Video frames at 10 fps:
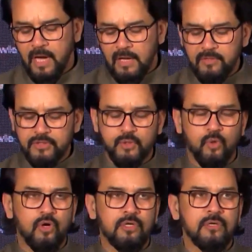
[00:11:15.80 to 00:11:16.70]
I was
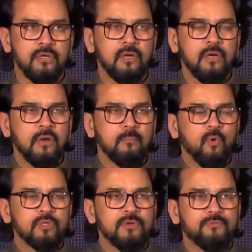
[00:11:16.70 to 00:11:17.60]
told
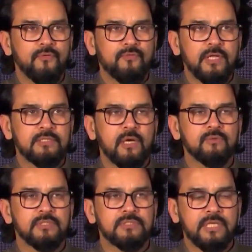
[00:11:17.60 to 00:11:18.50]
more than
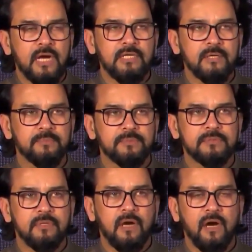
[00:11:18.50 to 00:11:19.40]
50,000 startups
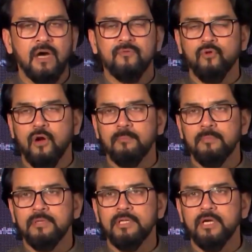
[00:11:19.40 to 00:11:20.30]
are
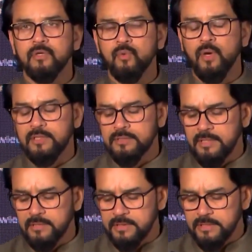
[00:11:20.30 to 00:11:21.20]
from Tier 2 and
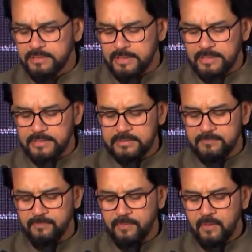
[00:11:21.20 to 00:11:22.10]
Tier 3 cities.
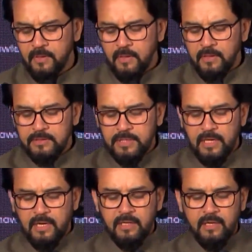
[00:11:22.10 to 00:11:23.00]

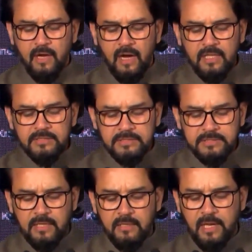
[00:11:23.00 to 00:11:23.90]
They are
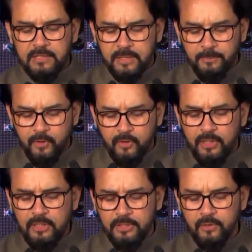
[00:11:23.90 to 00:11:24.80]
unsung
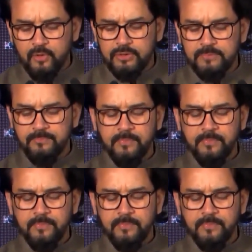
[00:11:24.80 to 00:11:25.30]
entrepreneurial heroes,